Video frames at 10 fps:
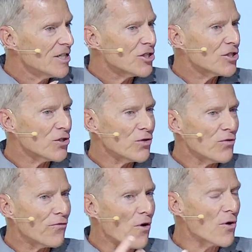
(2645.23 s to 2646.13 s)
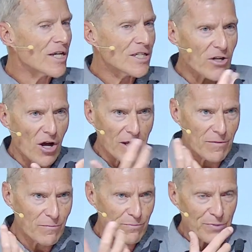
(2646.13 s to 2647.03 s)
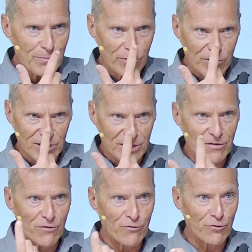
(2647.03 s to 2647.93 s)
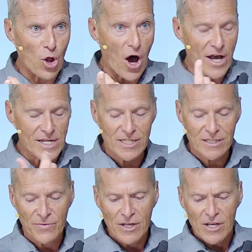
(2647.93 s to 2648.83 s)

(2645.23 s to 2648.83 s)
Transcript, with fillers: to focus on people's flaws.